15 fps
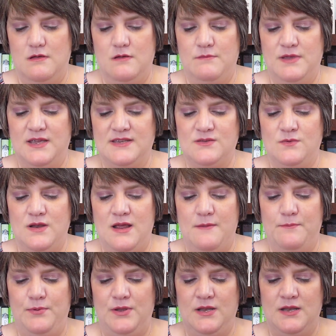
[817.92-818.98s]
Because when I
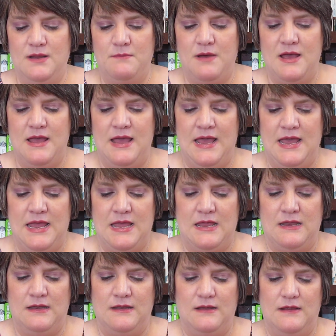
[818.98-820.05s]
put it in my
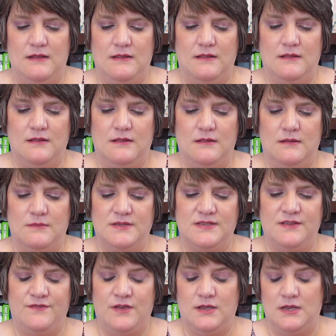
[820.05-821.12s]
hand, let me
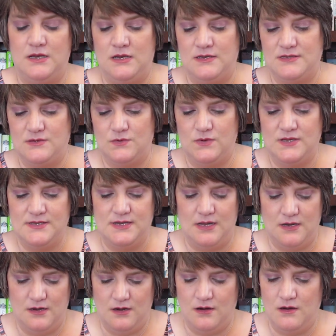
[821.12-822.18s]
see if I can get any squeezed
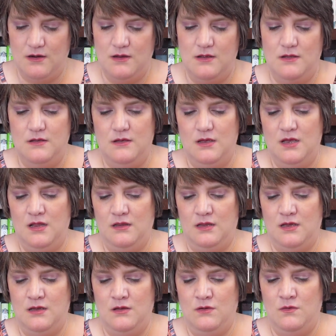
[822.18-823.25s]
out here.
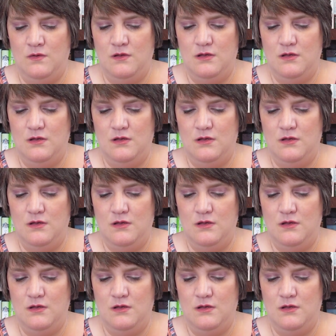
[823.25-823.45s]
Hello.